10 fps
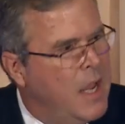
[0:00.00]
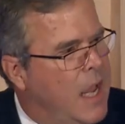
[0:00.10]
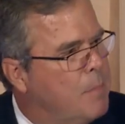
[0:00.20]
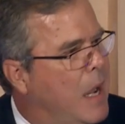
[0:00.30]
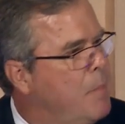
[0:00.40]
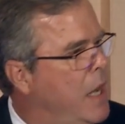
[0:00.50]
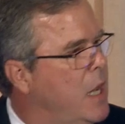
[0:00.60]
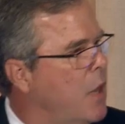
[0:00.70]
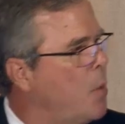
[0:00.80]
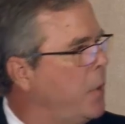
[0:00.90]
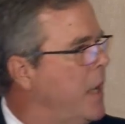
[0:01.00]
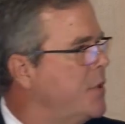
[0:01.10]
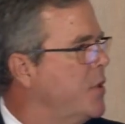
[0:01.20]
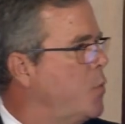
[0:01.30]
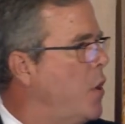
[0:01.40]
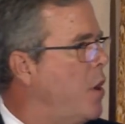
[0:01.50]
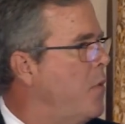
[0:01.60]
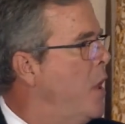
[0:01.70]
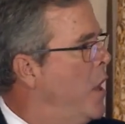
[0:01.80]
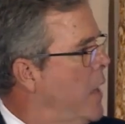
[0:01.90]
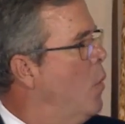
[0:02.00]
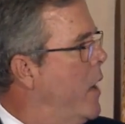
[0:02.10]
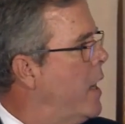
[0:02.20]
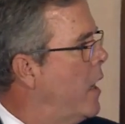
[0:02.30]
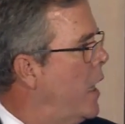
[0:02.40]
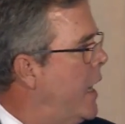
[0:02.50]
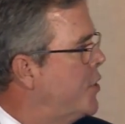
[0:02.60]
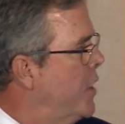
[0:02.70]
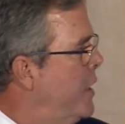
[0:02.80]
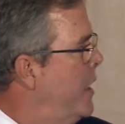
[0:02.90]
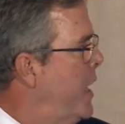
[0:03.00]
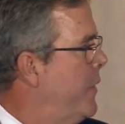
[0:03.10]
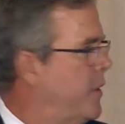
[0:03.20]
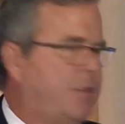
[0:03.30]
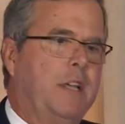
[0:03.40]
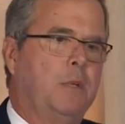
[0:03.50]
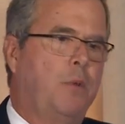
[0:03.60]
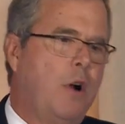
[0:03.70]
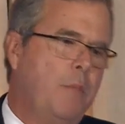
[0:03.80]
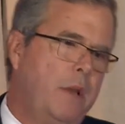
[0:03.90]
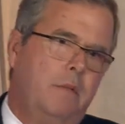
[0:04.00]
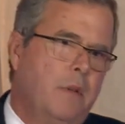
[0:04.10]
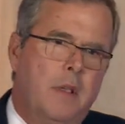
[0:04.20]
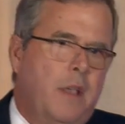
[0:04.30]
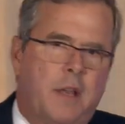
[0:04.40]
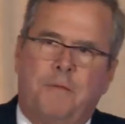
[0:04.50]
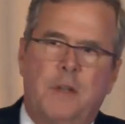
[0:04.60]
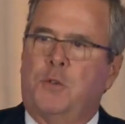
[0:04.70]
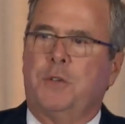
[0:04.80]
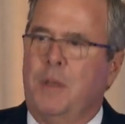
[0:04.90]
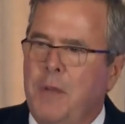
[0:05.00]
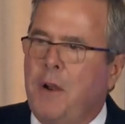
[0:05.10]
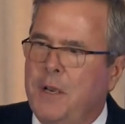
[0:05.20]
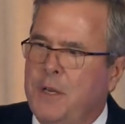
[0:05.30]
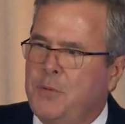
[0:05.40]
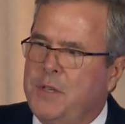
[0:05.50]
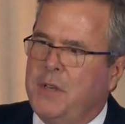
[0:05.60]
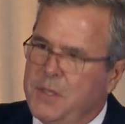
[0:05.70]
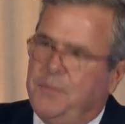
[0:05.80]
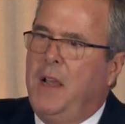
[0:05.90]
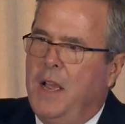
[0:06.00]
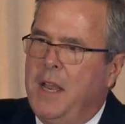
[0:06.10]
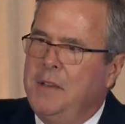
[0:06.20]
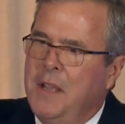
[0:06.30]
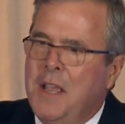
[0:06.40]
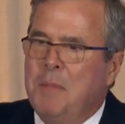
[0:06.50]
and by many other places where they win an election and the State Department and officialdom in our country says fine,